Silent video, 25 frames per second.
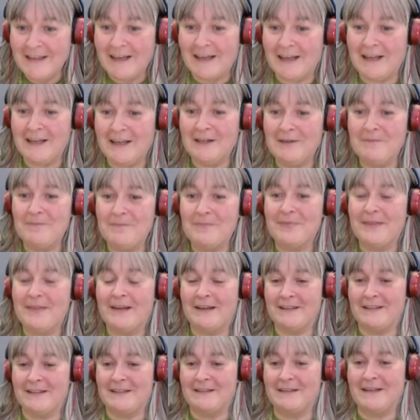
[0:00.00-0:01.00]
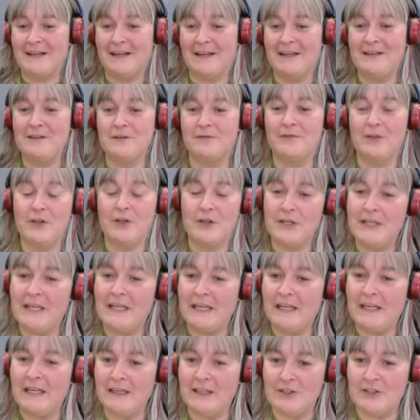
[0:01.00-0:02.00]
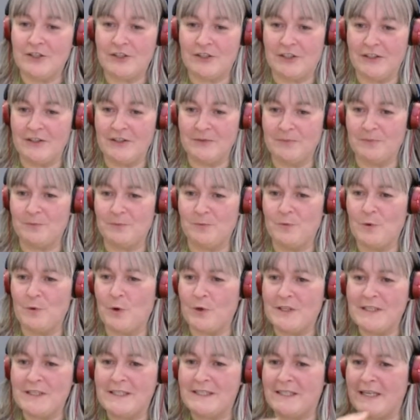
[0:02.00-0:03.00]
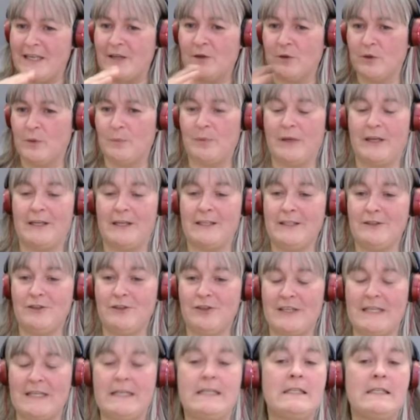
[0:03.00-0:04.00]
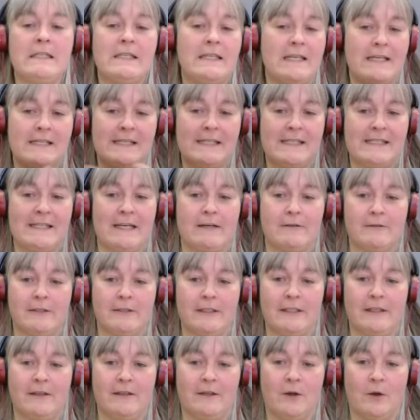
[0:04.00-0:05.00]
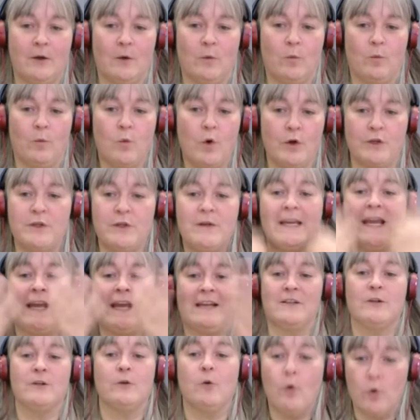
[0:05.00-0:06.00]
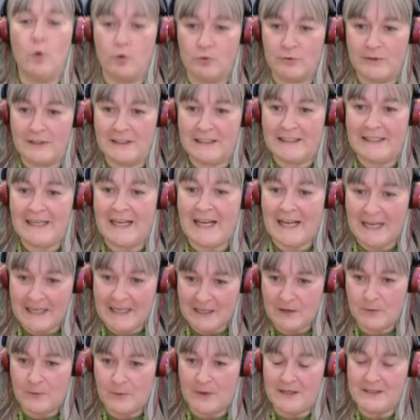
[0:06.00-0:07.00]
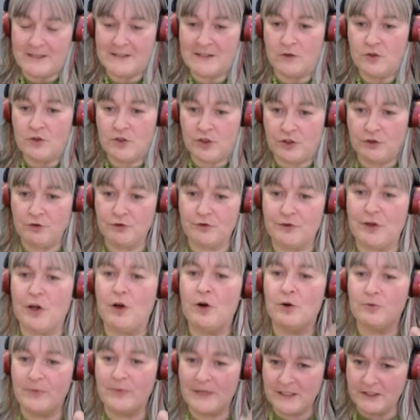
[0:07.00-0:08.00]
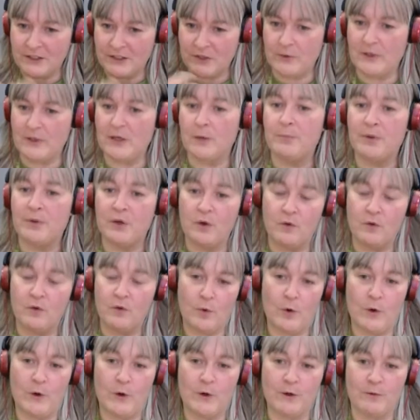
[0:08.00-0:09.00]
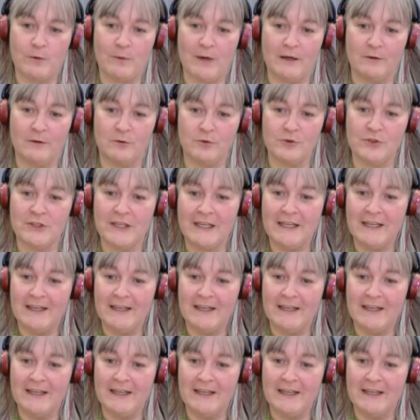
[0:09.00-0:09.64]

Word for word: um, that you kind of learn English and what you see on the page isn't necessarily what you get orally anyway. So children are already doing a bit of work around